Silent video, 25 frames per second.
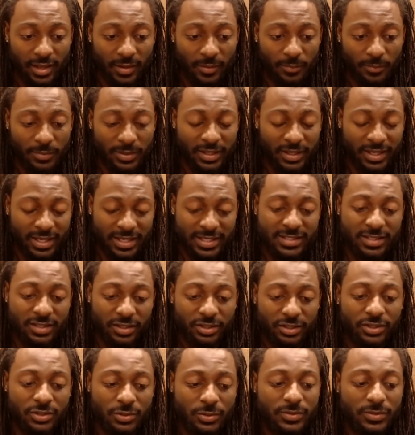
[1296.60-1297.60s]
because they're
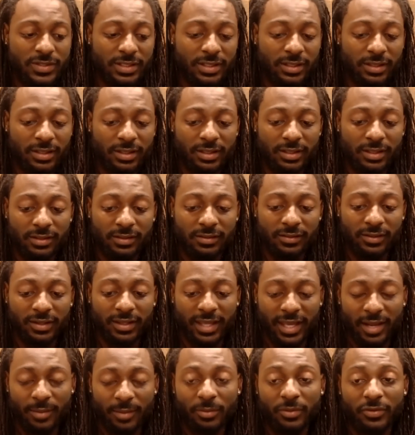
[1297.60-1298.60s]
using
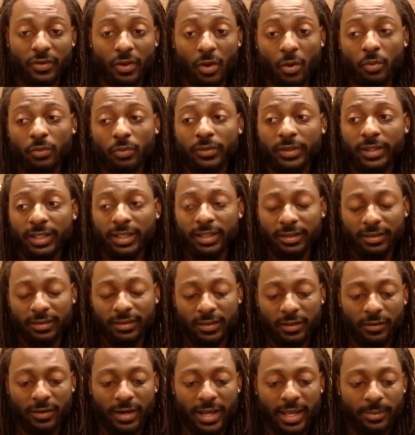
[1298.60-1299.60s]
cameras only,
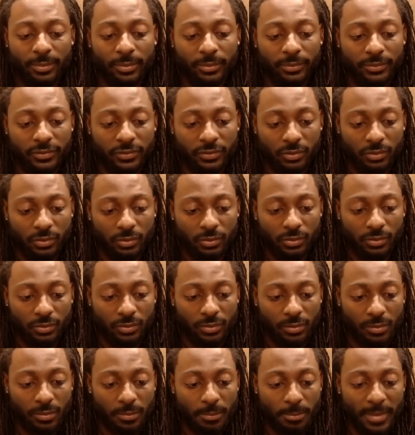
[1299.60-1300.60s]
they're able to
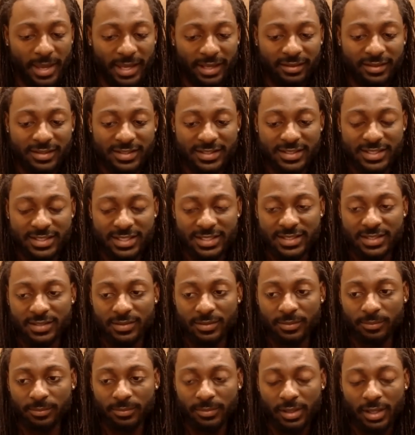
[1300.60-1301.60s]
make this
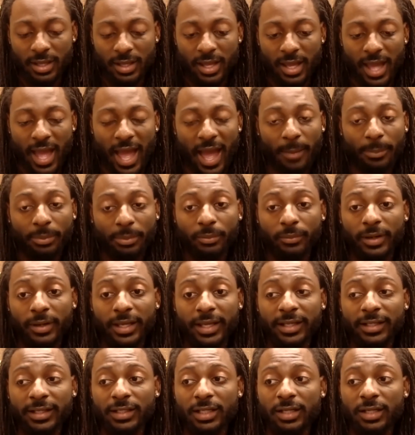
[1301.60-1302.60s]
system operate